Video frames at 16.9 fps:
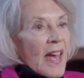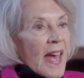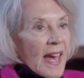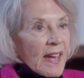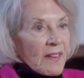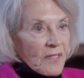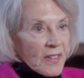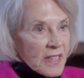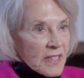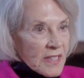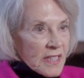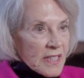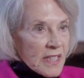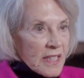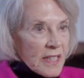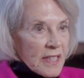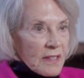
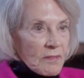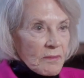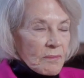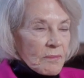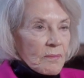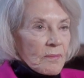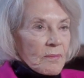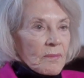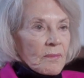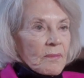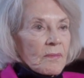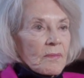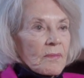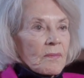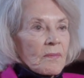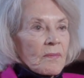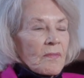advocacy
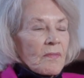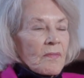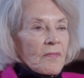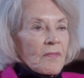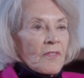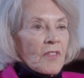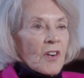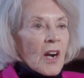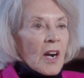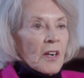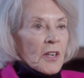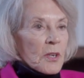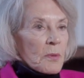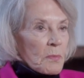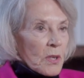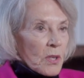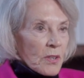for our
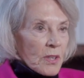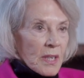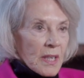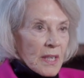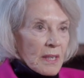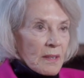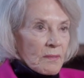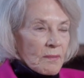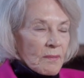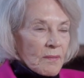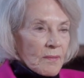community,